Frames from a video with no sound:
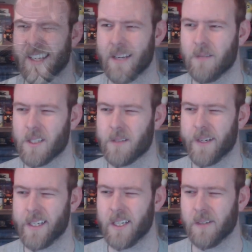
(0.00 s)
was
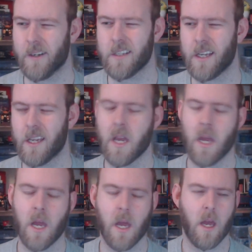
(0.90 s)
2020.
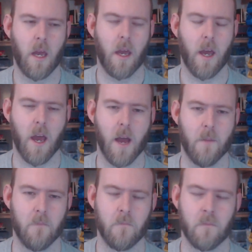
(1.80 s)

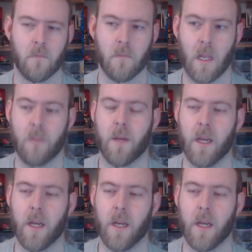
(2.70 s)
But,